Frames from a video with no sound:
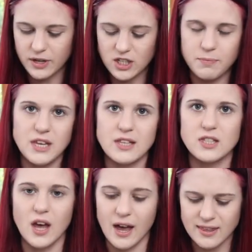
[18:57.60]
which
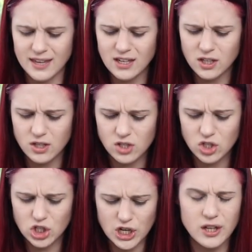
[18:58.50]
means I think
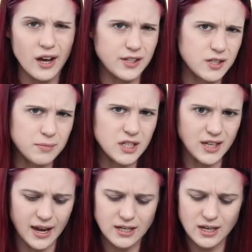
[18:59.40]
she custom
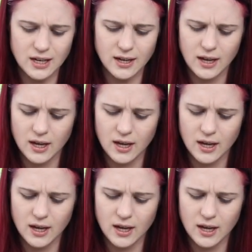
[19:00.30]
designed it